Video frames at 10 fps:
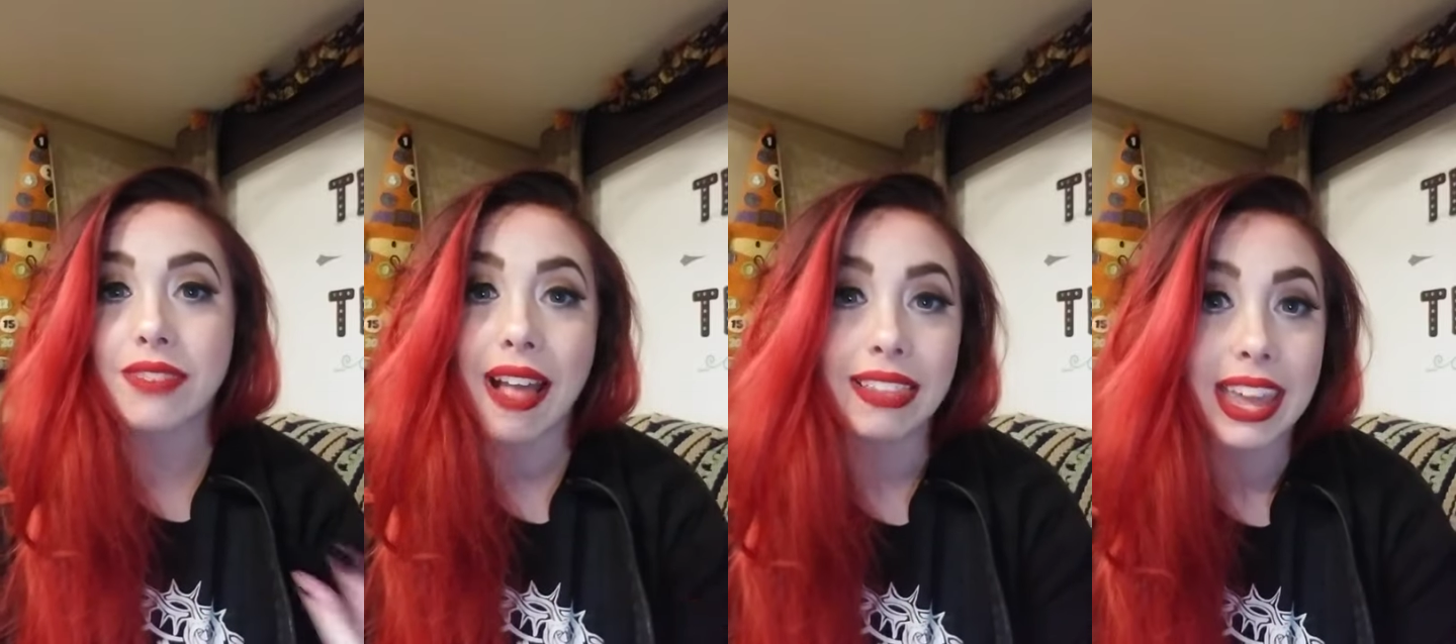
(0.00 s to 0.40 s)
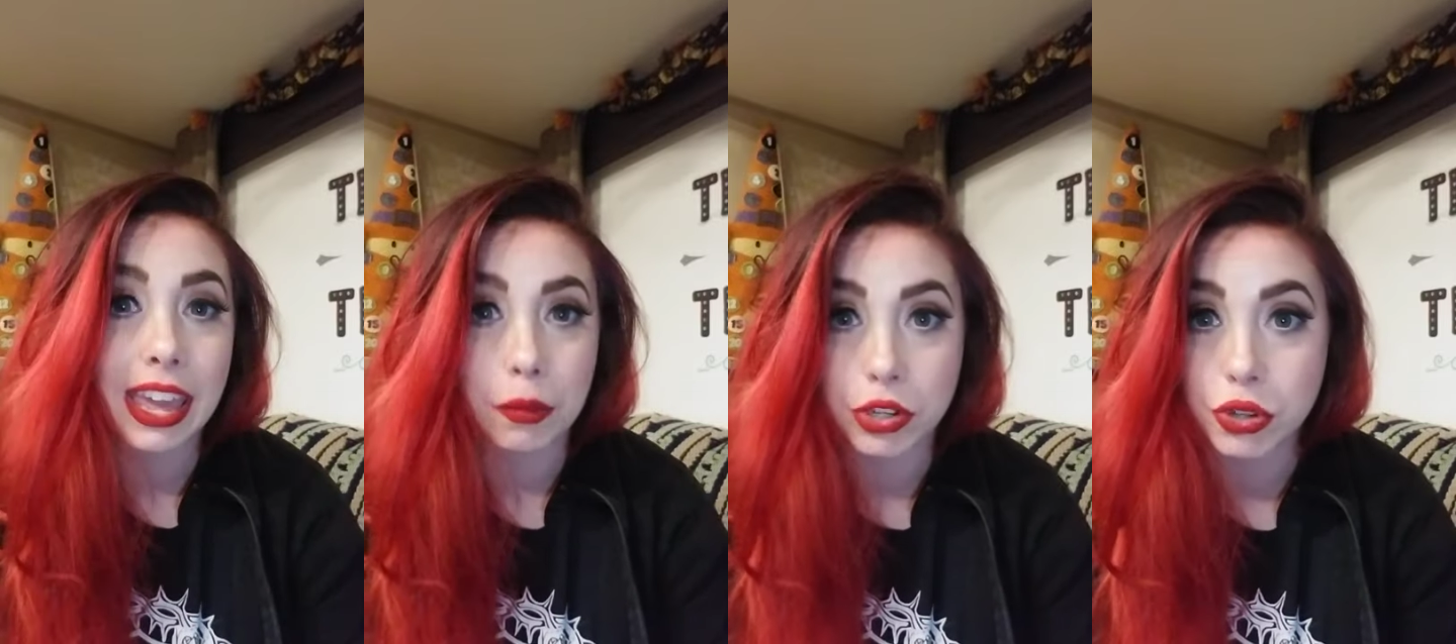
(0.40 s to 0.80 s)

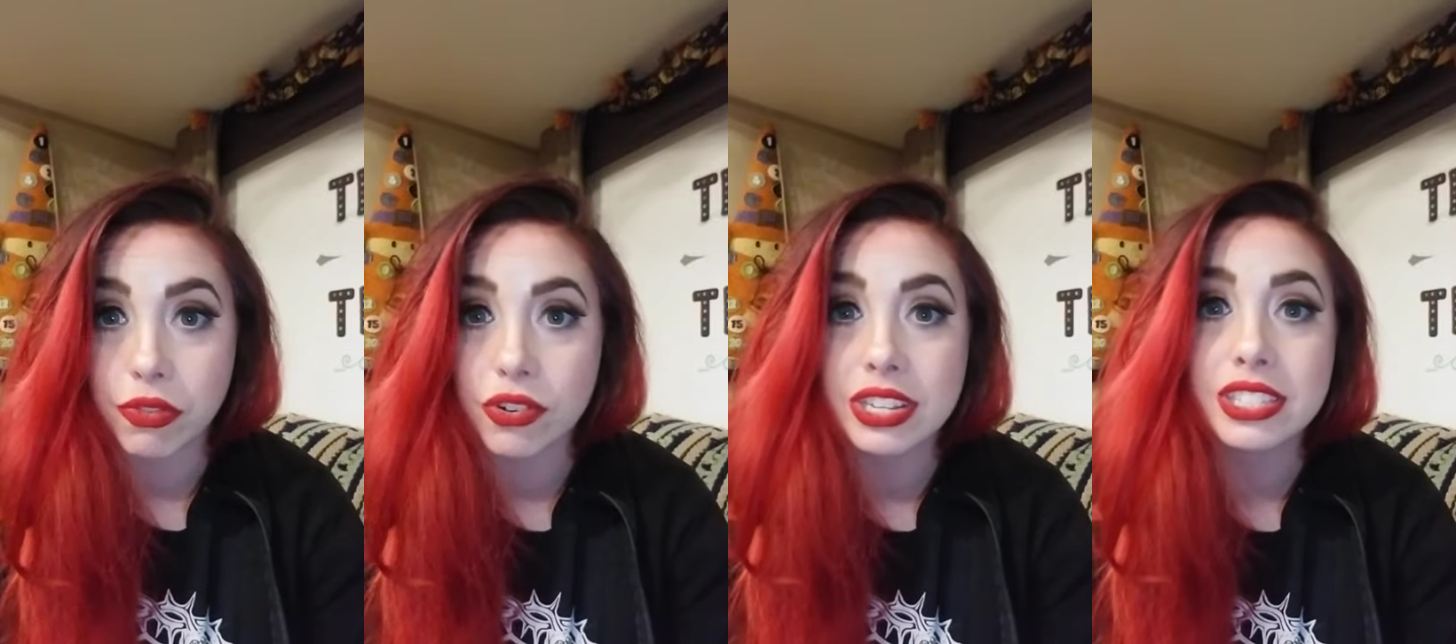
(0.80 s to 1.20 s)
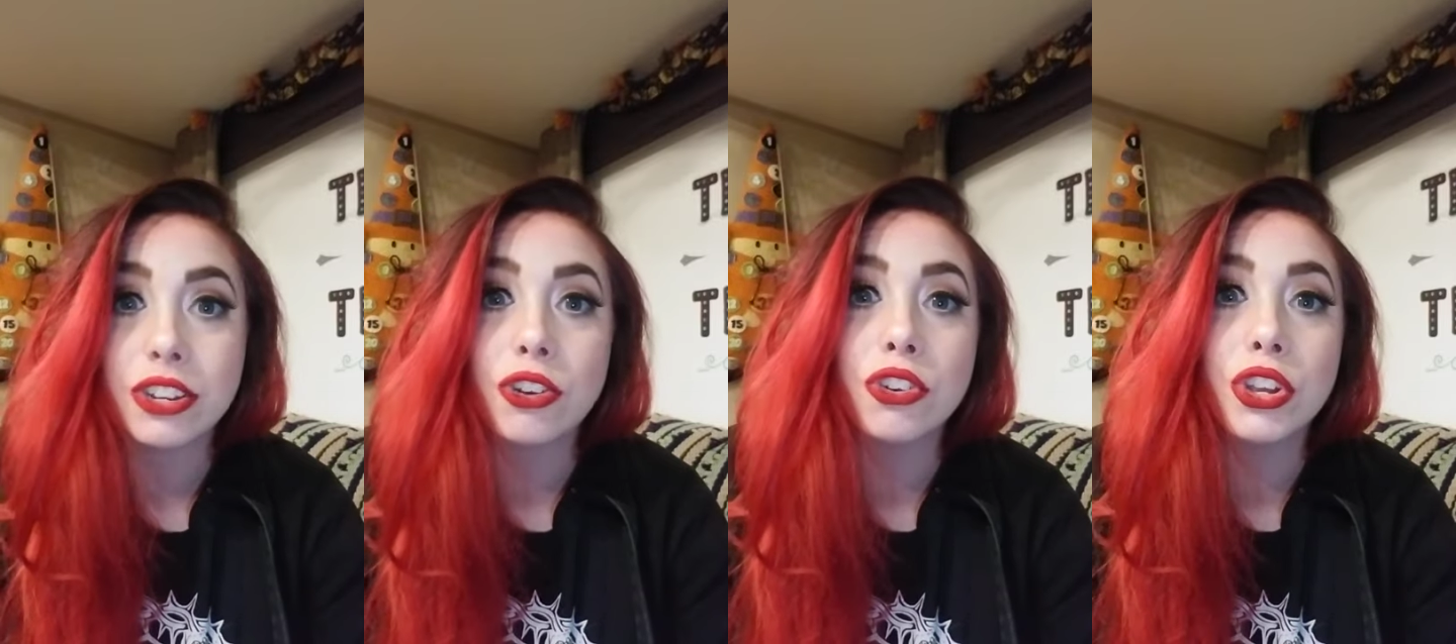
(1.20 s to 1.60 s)
valeting, which you've already
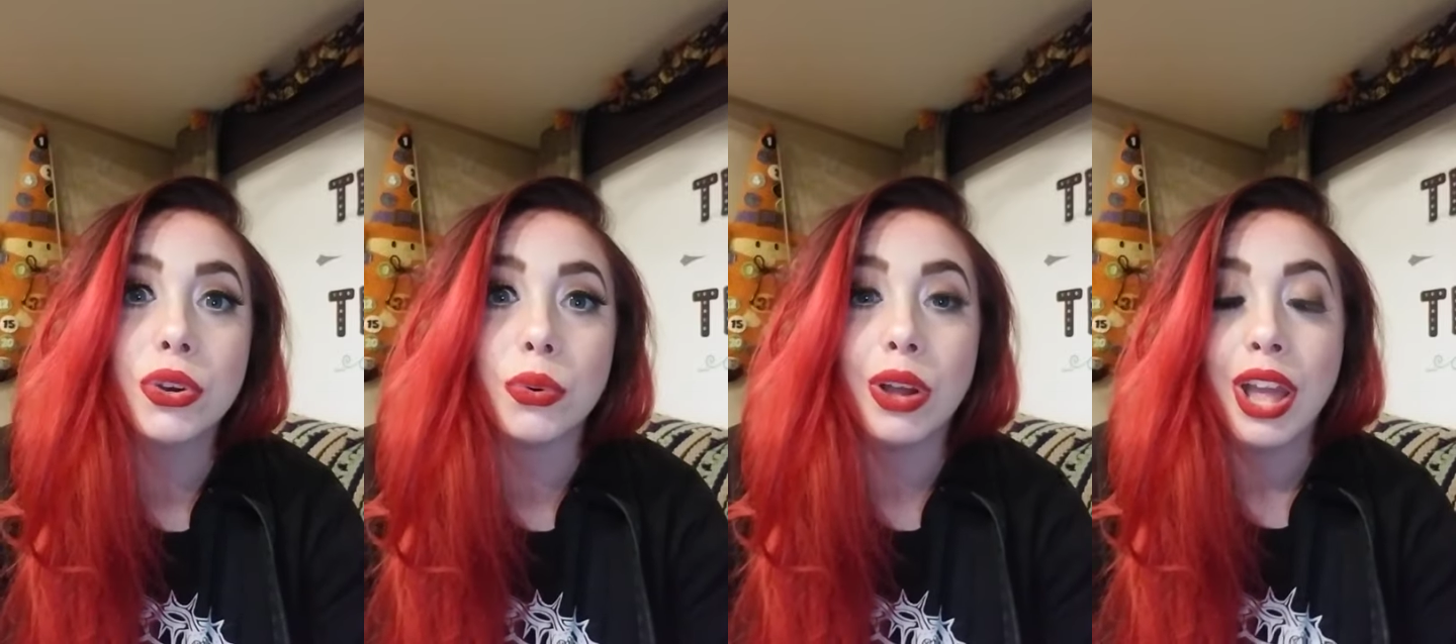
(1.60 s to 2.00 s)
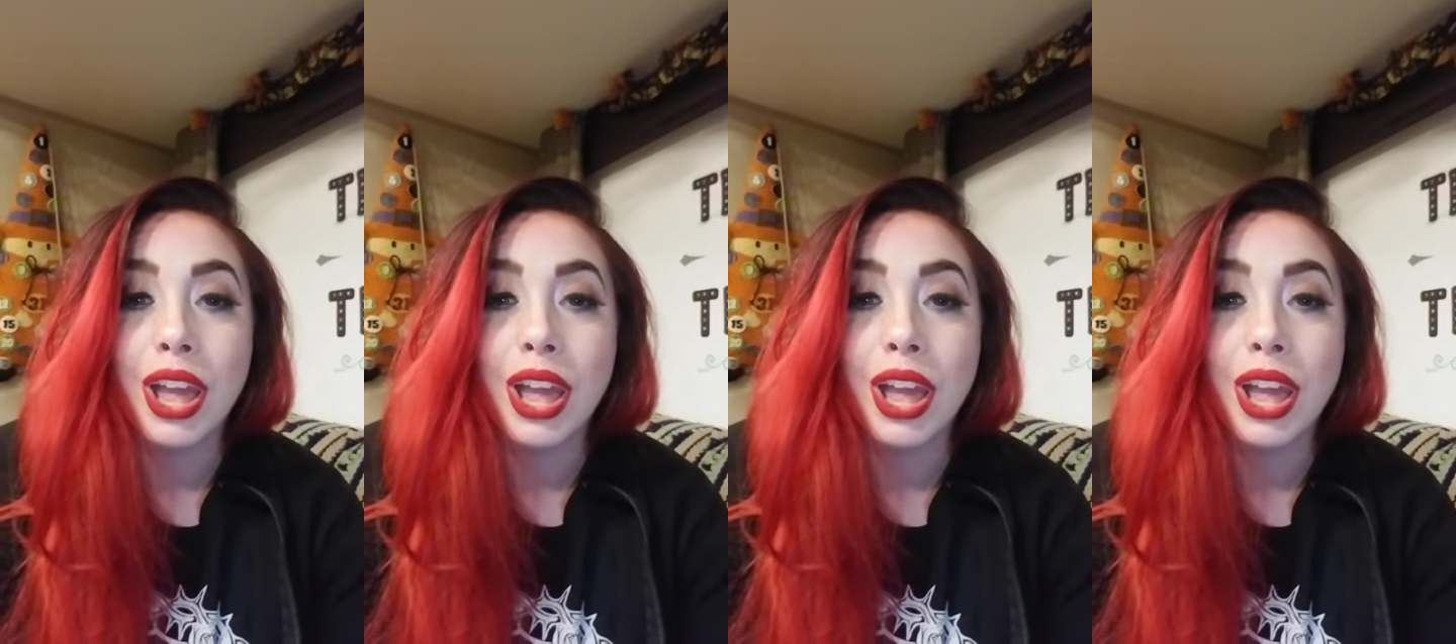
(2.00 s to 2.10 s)
seen her do,